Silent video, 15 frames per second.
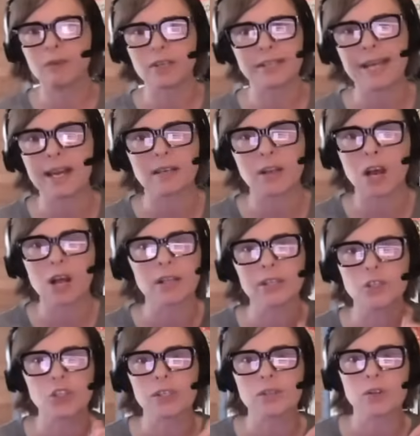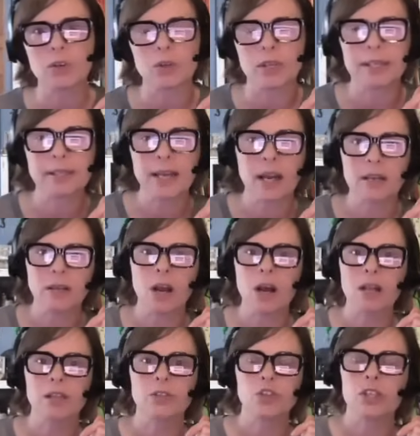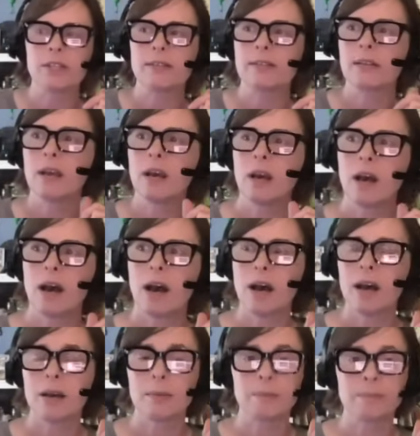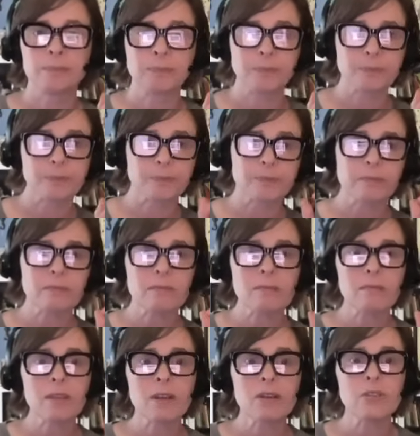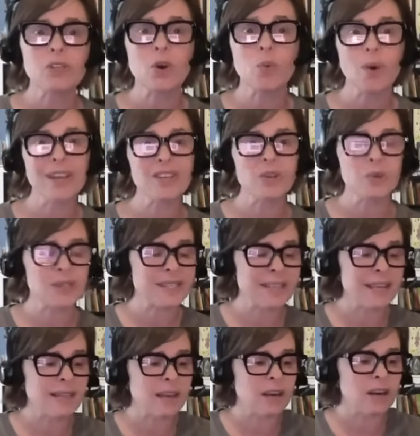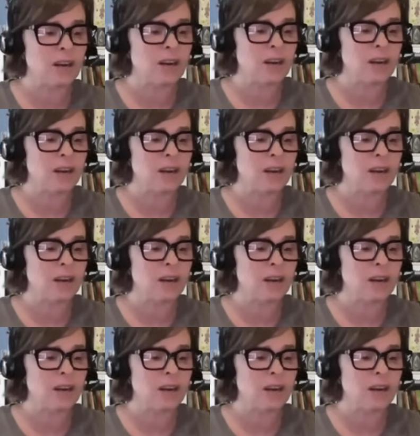technologies, early technologies. Um, so what you see there